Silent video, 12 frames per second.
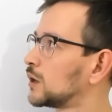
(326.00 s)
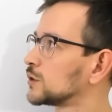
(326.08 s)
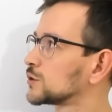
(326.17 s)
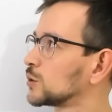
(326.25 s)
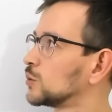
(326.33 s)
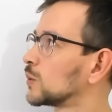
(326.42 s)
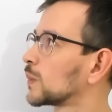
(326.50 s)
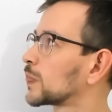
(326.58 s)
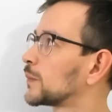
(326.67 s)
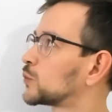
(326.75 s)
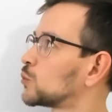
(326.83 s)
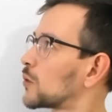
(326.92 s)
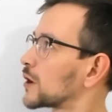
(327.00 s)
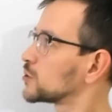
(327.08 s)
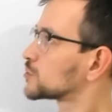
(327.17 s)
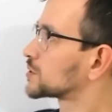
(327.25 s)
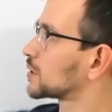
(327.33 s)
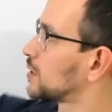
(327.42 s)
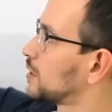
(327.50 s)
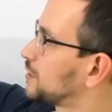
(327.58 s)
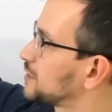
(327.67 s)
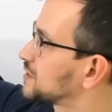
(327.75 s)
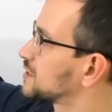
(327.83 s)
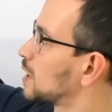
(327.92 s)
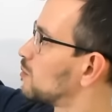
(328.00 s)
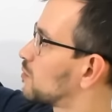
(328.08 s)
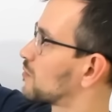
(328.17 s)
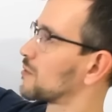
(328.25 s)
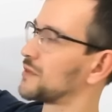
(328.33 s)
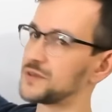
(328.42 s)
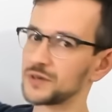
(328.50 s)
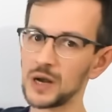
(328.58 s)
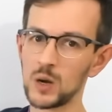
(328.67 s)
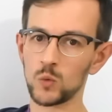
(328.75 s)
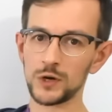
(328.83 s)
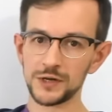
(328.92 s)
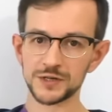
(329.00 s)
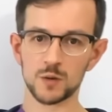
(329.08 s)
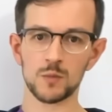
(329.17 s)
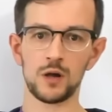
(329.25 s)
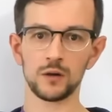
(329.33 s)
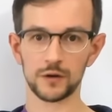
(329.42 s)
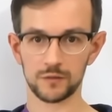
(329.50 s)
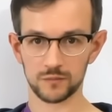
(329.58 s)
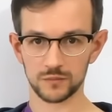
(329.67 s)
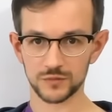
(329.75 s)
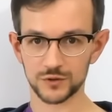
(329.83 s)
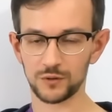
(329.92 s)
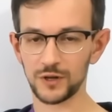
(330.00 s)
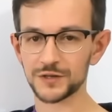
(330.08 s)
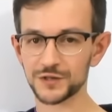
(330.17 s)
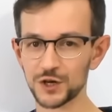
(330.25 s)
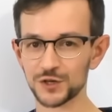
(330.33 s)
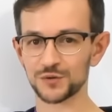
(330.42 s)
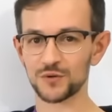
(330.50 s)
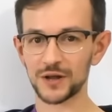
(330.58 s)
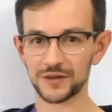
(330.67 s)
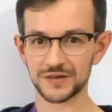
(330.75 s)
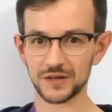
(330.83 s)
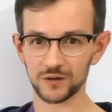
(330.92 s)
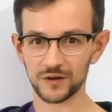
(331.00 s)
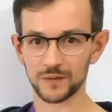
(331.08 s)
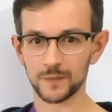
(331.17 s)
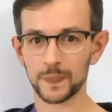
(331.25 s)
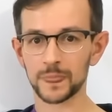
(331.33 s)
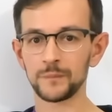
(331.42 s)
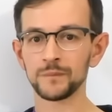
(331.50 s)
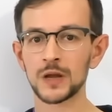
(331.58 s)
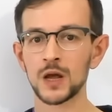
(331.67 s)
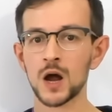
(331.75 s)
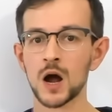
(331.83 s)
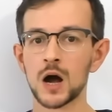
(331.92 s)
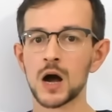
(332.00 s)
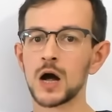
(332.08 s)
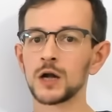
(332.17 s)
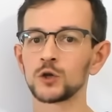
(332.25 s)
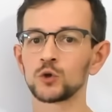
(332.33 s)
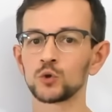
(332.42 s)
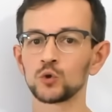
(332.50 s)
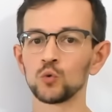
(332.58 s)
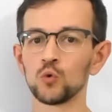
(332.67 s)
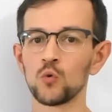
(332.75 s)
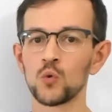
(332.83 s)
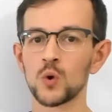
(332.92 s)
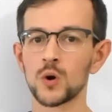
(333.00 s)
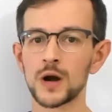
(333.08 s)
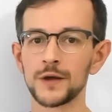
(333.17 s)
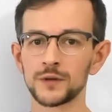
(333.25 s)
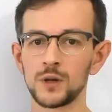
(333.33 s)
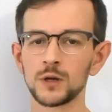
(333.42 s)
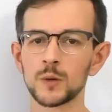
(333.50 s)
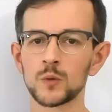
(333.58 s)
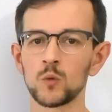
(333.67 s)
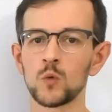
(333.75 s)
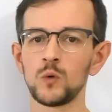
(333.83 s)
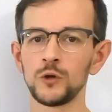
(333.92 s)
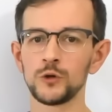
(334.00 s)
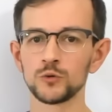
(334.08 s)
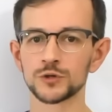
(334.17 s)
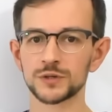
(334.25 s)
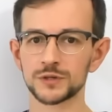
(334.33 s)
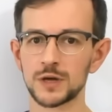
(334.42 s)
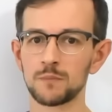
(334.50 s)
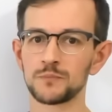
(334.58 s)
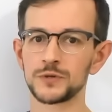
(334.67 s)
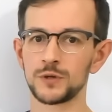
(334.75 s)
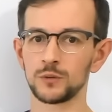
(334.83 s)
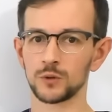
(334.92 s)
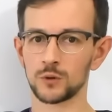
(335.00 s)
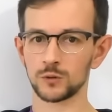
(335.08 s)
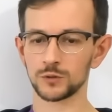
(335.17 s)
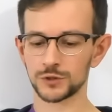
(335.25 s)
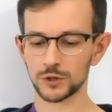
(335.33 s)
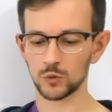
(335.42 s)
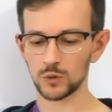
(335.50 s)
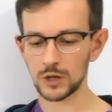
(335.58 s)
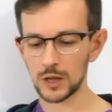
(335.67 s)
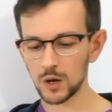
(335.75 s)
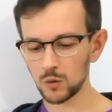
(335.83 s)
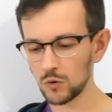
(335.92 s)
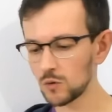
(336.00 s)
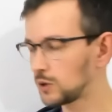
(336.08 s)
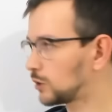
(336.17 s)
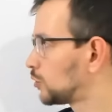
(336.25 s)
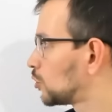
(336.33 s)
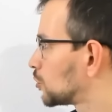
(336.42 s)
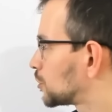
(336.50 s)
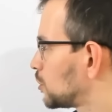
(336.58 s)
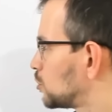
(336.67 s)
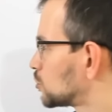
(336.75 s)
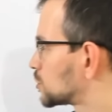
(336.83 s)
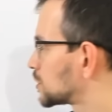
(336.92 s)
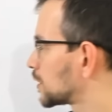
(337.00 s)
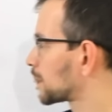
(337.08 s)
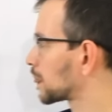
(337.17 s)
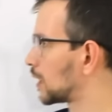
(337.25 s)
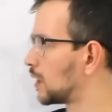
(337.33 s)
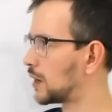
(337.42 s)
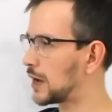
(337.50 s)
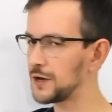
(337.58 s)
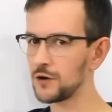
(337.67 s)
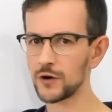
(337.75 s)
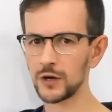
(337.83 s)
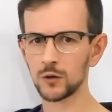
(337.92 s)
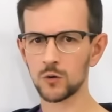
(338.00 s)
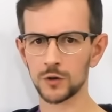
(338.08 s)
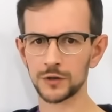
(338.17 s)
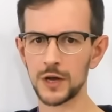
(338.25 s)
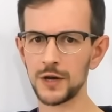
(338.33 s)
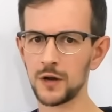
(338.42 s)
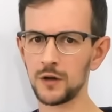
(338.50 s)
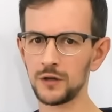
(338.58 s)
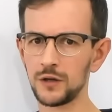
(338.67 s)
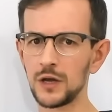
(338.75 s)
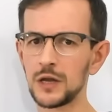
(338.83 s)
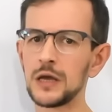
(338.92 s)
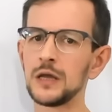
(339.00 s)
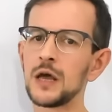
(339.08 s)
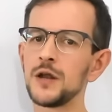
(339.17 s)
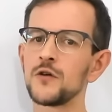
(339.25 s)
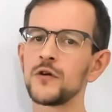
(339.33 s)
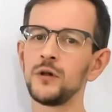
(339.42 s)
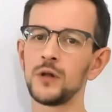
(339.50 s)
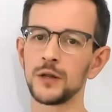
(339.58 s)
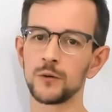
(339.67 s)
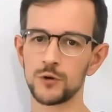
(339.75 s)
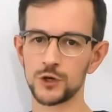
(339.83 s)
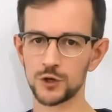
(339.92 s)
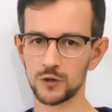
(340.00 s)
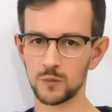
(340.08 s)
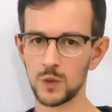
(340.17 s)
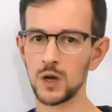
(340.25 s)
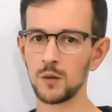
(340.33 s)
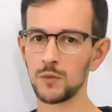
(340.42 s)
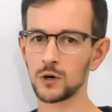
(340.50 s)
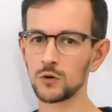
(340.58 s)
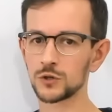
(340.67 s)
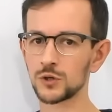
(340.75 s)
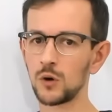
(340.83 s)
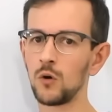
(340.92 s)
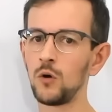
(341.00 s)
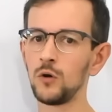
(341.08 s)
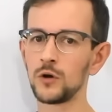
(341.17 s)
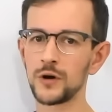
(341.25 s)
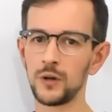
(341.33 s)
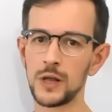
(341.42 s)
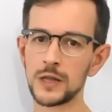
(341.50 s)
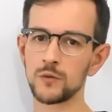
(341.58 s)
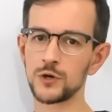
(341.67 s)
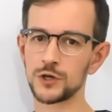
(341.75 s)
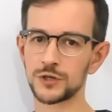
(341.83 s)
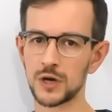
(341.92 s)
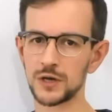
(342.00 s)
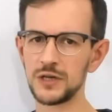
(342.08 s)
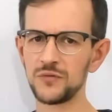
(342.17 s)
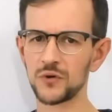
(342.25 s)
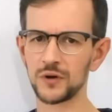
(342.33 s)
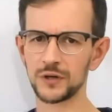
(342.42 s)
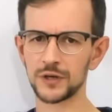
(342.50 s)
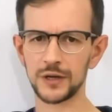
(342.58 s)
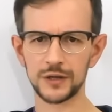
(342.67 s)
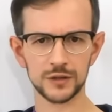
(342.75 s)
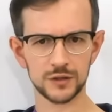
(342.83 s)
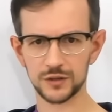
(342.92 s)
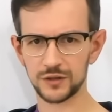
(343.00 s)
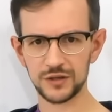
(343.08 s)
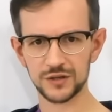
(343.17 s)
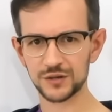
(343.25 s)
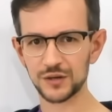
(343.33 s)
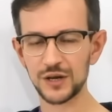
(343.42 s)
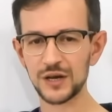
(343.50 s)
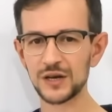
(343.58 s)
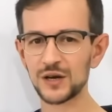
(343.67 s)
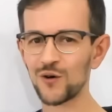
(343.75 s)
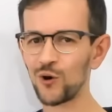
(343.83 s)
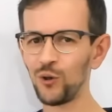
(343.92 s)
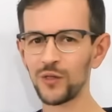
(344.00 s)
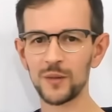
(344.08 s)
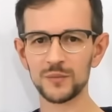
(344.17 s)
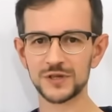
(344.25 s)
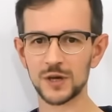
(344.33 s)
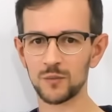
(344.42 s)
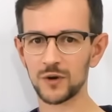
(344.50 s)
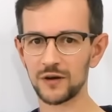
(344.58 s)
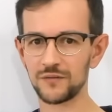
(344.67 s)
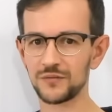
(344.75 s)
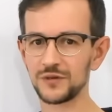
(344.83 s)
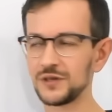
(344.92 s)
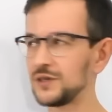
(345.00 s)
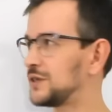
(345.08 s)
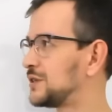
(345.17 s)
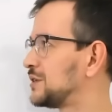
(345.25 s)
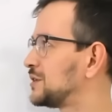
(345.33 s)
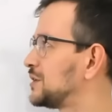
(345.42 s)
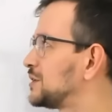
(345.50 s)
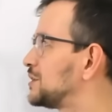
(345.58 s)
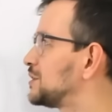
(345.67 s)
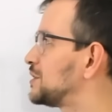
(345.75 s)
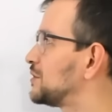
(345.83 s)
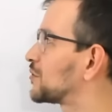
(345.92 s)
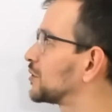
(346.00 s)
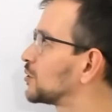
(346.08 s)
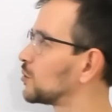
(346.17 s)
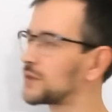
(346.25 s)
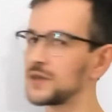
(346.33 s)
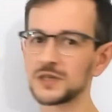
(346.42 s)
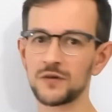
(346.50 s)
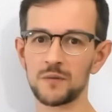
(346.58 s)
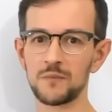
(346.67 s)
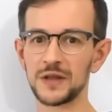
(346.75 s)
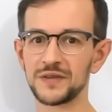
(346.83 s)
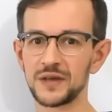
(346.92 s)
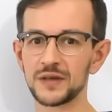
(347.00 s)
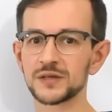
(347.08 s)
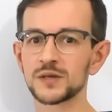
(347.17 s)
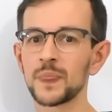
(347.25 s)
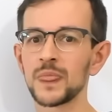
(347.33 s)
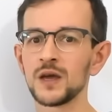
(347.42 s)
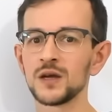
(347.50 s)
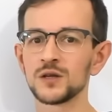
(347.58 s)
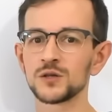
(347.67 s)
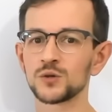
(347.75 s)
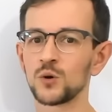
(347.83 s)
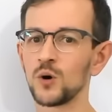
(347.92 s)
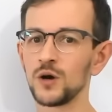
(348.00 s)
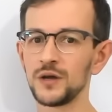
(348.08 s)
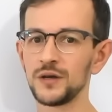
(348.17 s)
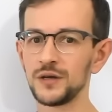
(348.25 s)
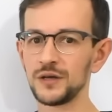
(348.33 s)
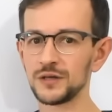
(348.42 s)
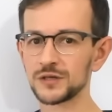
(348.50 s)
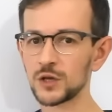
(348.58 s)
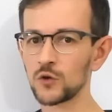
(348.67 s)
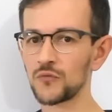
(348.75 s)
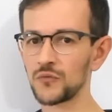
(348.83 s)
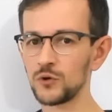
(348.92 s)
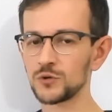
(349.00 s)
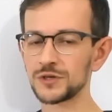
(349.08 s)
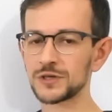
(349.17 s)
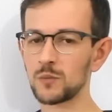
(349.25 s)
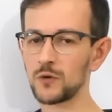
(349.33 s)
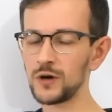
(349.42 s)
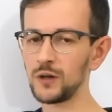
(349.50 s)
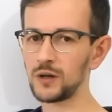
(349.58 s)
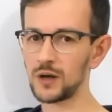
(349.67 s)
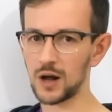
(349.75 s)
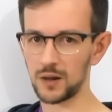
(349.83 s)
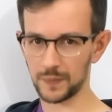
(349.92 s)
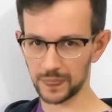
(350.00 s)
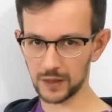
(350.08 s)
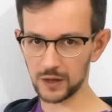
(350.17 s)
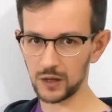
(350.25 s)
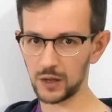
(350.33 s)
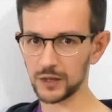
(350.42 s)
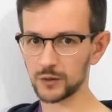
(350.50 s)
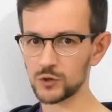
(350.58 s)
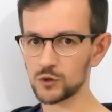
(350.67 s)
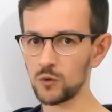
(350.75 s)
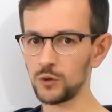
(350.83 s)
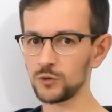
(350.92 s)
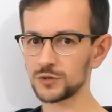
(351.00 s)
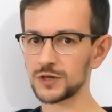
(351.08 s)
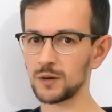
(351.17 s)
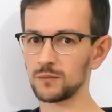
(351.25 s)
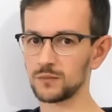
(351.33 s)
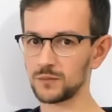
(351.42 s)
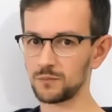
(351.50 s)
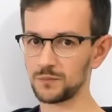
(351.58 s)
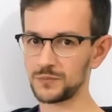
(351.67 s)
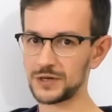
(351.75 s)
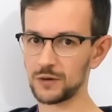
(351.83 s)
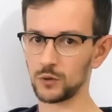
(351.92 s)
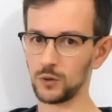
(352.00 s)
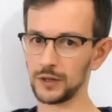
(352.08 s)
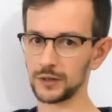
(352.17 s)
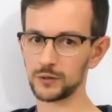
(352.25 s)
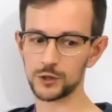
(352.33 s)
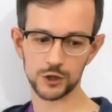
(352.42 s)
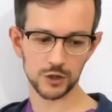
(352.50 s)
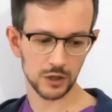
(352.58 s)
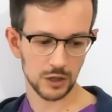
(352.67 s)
So to produce this sum from this array, we need some algorithm. So let's just write this algorithm. To write an algorithm, we will use some pseudocode. So we will not use any real code in any real language, because all real languages are different, and it's all them some have different good things, different bad things. So instead of using some real language, we will use some pseudo language.